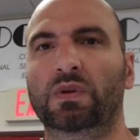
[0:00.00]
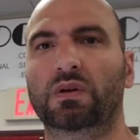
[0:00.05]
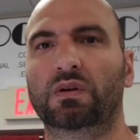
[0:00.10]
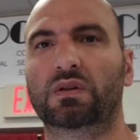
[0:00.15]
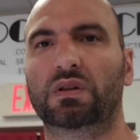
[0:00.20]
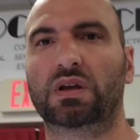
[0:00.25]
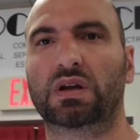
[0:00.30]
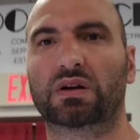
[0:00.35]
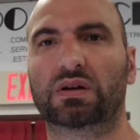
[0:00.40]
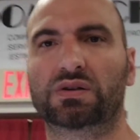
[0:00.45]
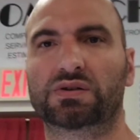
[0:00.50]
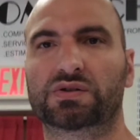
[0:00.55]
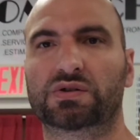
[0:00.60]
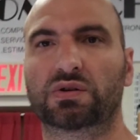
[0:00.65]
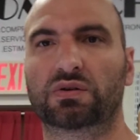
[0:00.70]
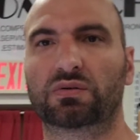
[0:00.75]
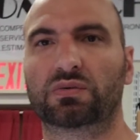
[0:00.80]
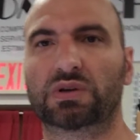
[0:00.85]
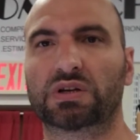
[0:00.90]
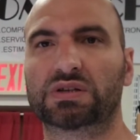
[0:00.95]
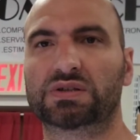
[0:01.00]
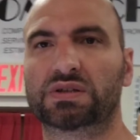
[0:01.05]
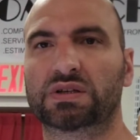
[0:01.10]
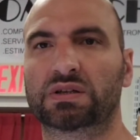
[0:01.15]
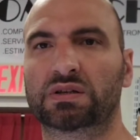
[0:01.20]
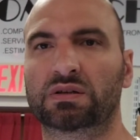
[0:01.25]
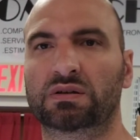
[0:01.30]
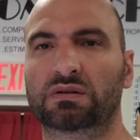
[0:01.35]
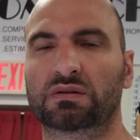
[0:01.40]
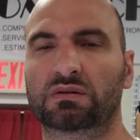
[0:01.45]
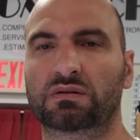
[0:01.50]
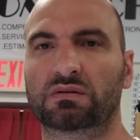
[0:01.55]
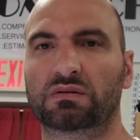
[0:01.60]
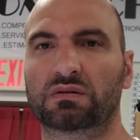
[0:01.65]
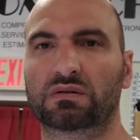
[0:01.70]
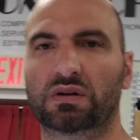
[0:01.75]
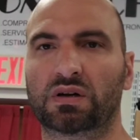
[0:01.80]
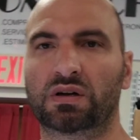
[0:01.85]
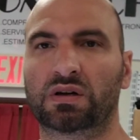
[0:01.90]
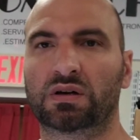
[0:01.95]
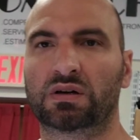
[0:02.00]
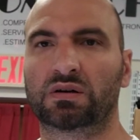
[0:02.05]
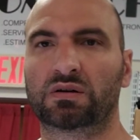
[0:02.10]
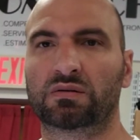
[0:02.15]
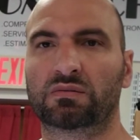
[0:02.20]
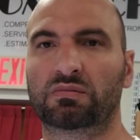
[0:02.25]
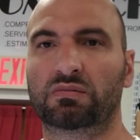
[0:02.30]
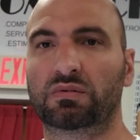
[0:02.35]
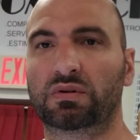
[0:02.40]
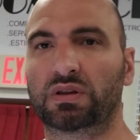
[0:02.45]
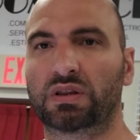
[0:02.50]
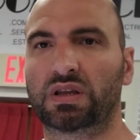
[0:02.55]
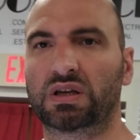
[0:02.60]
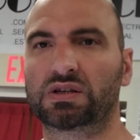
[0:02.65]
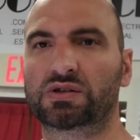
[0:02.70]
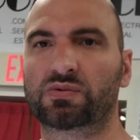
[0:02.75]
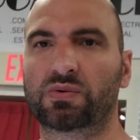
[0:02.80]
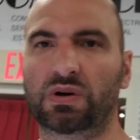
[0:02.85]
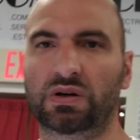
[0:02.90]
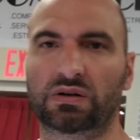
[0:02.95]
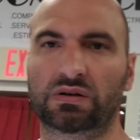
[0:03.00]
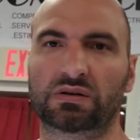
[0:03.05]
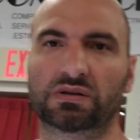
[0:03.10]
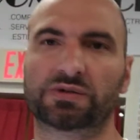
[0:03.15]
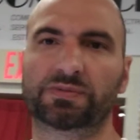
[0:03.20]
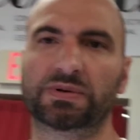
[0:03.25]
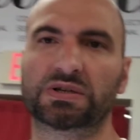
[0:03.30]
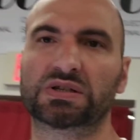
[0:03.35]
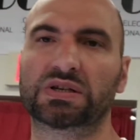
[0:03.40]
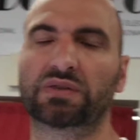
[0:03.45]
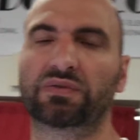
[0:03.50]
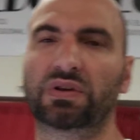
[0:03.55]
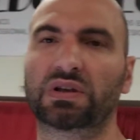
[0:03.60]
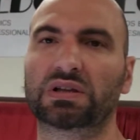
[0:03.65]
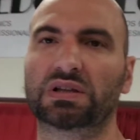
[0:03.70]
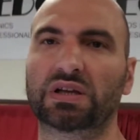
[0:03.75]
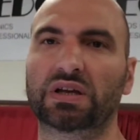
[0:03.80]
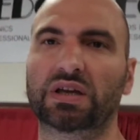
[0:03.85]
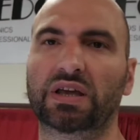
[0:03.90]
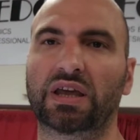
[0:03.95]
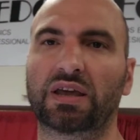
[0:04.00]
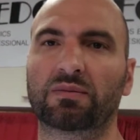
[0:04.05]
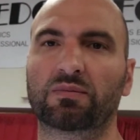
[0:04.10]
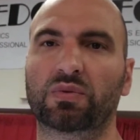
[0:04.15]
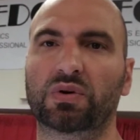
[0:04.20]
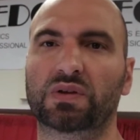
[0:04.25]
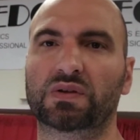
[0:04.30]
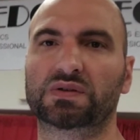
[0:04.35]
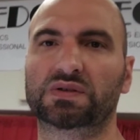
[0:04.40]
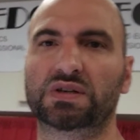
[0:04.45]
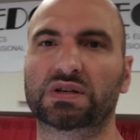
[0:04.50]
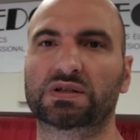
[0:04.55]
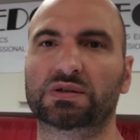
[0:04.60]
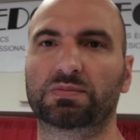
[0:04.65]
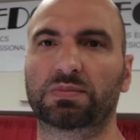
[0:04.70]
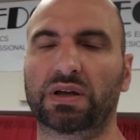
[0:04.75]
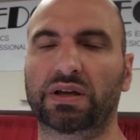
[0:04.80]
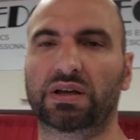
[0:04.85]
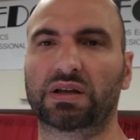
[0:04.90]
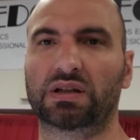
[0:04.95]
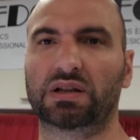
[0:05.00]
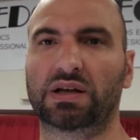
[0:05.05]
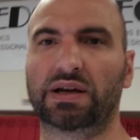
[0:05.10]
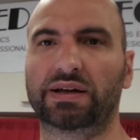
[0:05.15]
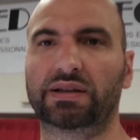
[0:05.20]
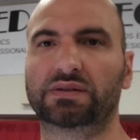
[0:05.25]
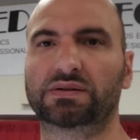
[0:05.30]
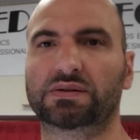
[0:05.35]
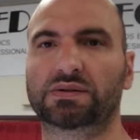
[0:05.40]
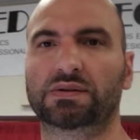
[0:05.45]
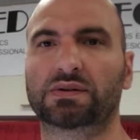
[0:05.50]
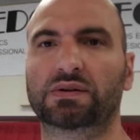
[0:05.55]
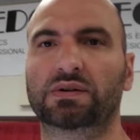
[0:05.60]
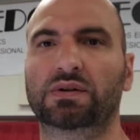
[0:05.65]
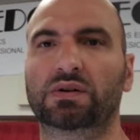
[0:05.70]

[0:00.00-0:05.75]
There is two reasons this one specifically came with 6 blinking lights.